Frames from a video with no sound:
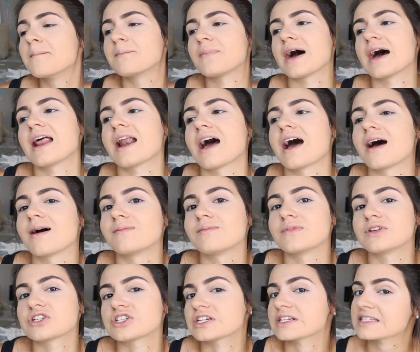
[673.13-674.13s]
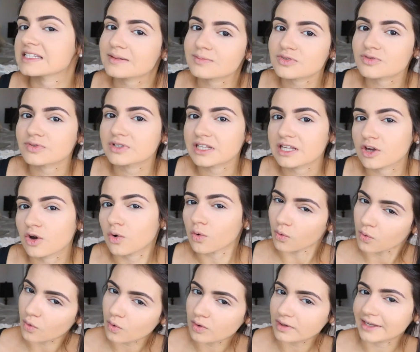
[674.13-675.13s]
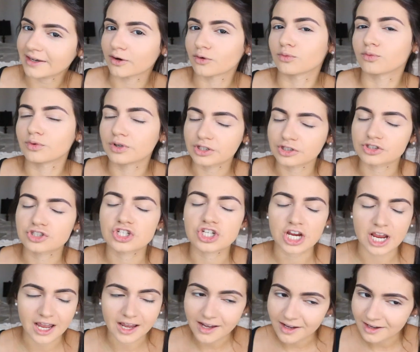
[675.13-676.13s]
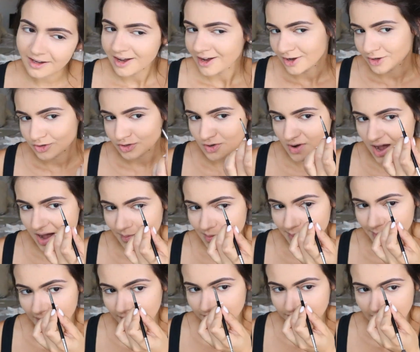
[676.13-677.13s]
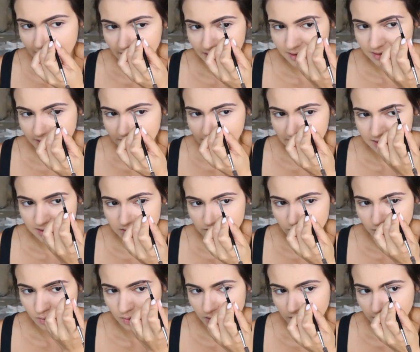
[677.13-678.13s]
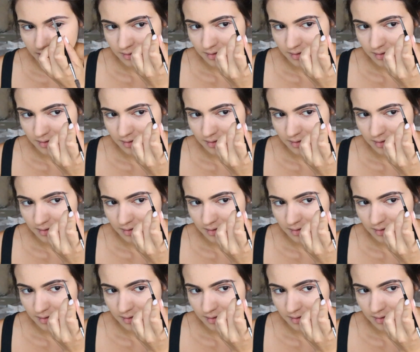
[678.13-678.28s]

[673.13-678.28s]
But she seems really cool, like a real chick. So I'm about that. I think that's cool.